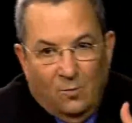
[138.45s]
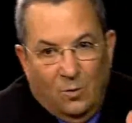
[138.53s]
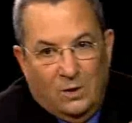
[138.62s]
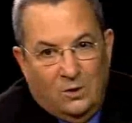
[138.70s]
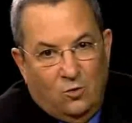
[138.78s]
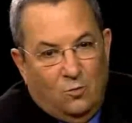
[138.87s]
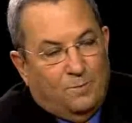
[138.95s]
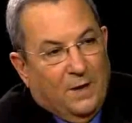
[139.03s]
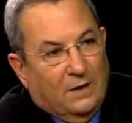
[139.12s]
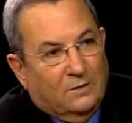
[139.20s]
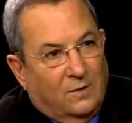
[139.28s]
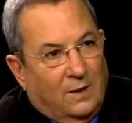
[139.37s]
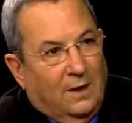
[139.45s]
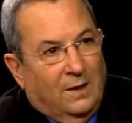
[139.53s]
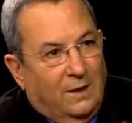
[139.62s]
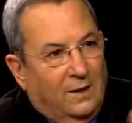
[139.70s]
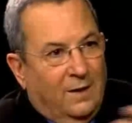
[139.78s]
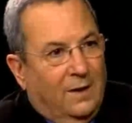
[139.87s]
when you
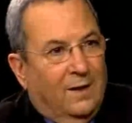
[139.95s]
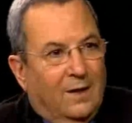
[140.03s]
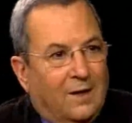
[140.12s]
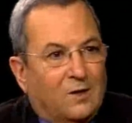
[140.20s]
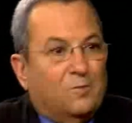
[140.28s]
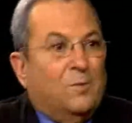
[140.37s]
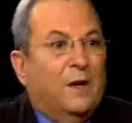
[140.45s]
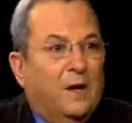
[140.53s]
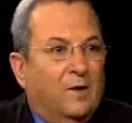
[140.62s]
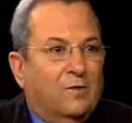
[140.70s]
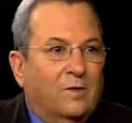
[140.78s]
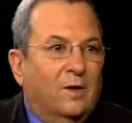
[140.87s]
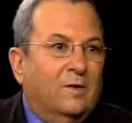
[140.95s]
personally experienced